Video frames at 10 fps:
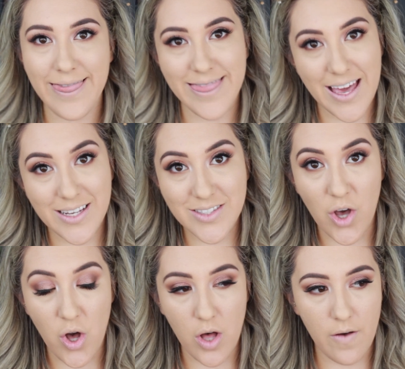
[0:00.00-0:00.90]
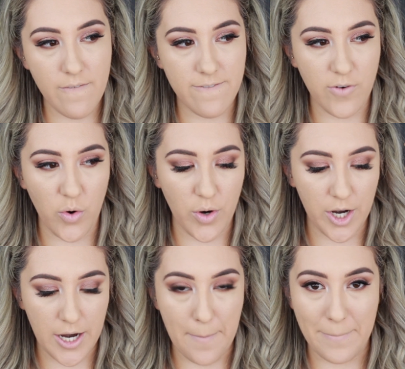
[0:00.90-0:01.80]
And that is all
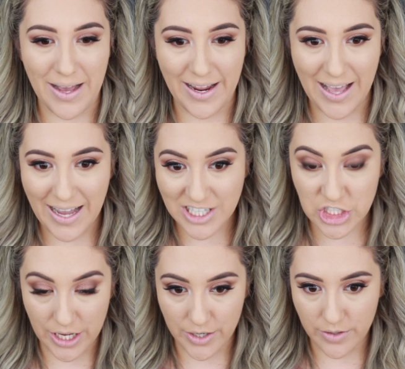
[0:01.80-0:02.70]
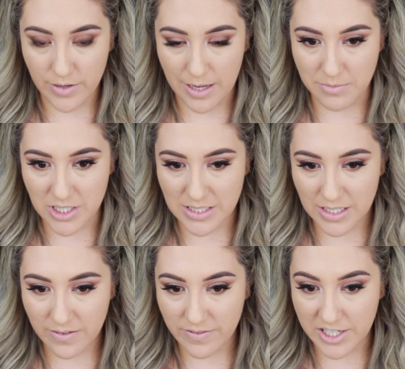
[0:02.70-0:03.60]
for my eyeshadow. I'm just
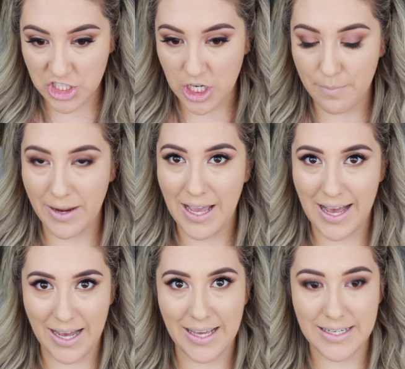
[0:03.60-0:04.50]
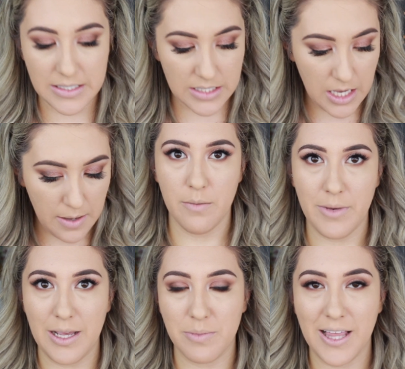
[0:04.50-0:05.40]
going to finish up my eyes
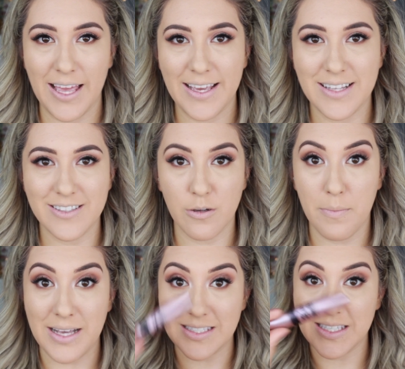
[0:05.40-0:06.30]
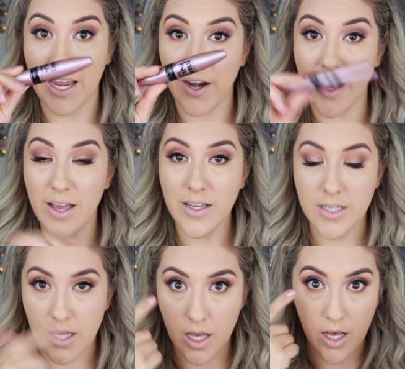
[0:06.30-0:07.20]
by applying a little mascara
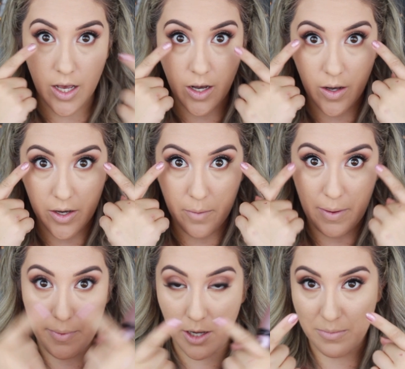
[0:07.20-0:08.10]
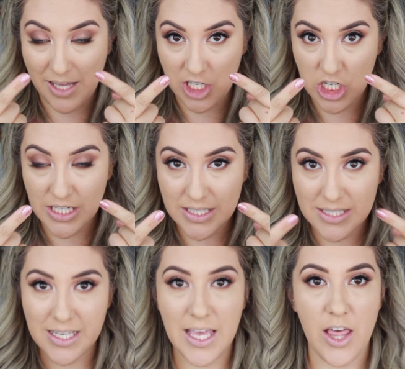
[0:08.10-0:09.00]
on my bottom lashes.
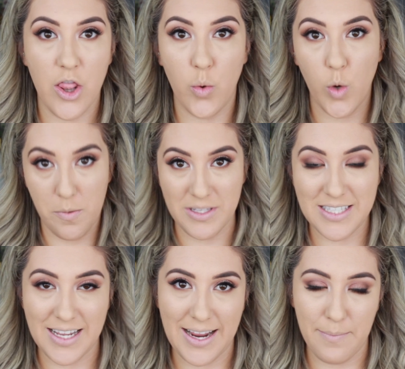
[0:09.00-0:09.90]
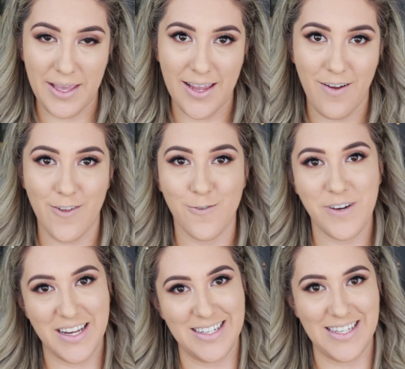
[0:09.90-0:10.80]
The one mistake I made on the
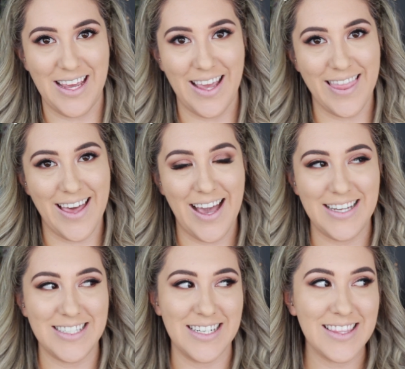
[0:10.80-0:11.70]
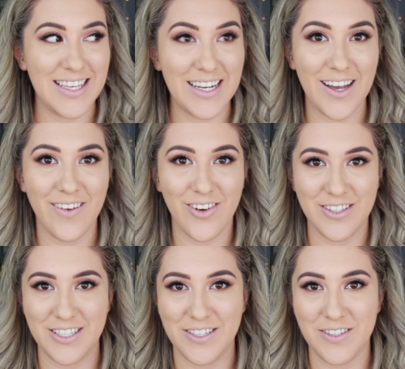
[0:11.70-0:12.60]
wedding day that I didn't think of
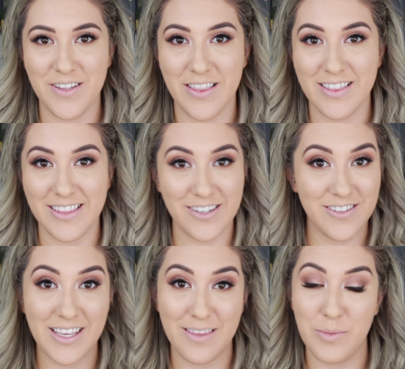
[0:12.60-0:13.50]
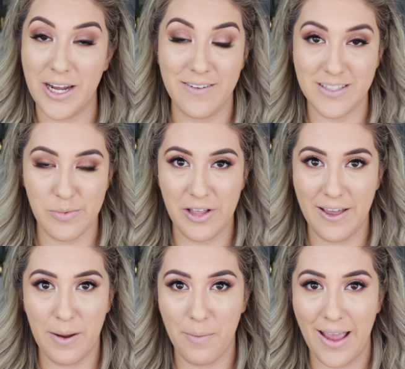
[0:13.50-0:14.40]
until literally the minute I was
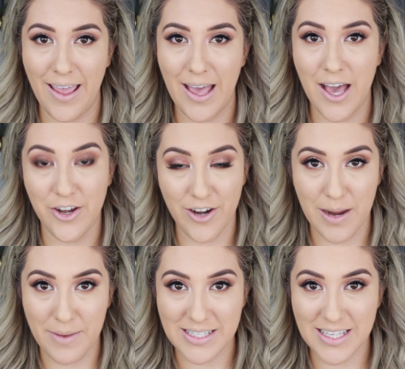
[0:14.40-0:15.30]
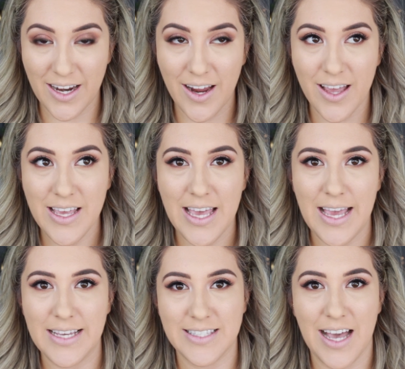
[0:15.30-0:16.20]
applying my under eye mascara
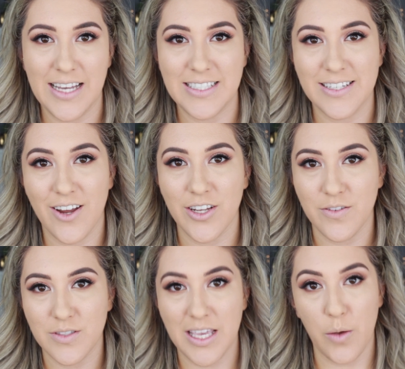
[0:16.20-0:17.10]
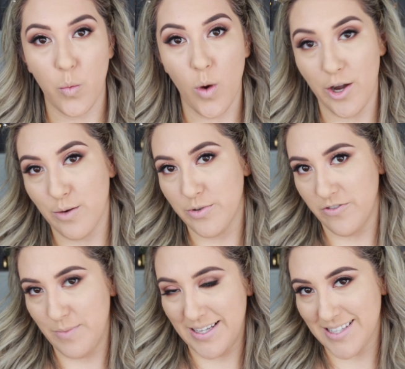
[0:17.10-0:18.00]
is that I did not use a waterproof
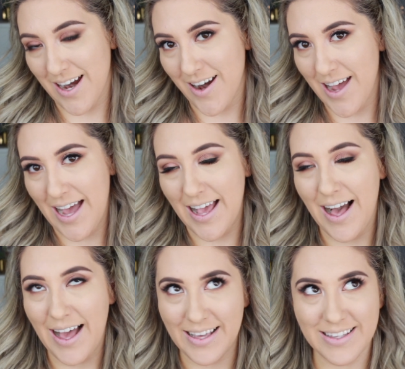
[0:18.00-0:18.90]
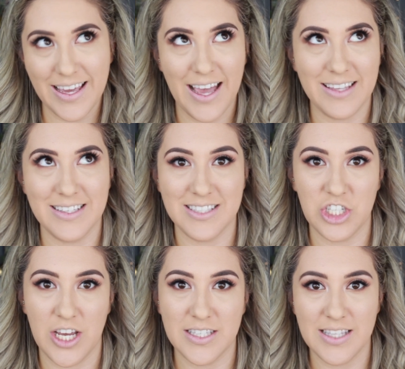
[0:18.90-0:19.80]
mascara. I highly, highly
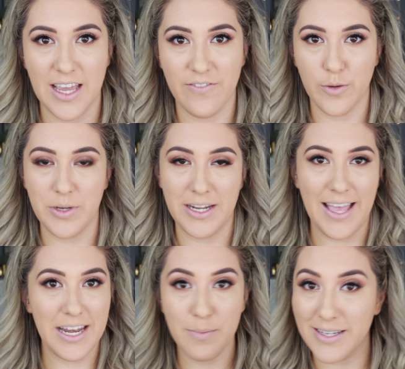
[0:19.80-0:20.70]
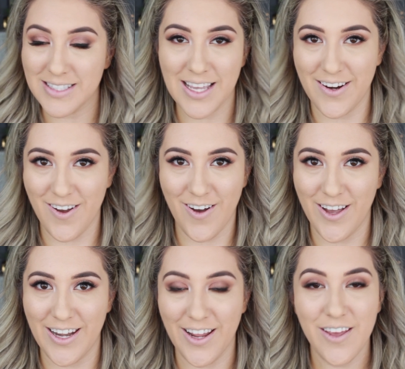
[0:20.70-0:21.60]
suggest that if you're putting any mascara
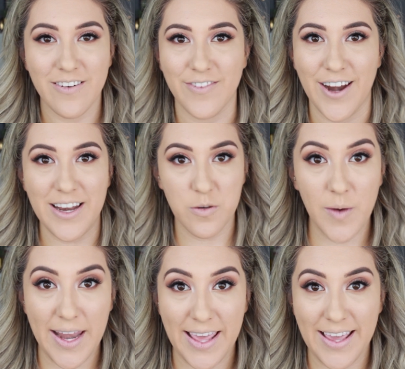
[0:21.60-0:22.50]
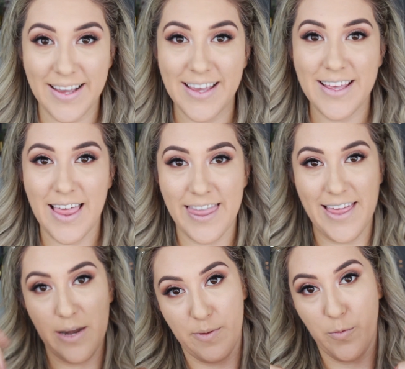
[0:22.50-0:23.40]
on for any wedding,
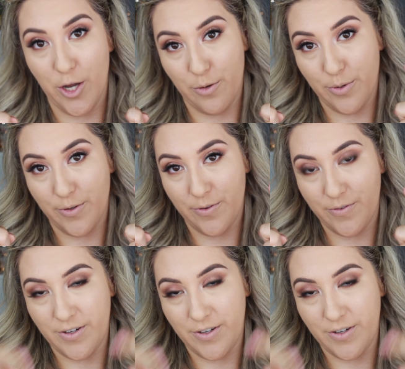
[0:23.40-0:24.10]
that it be waterproof.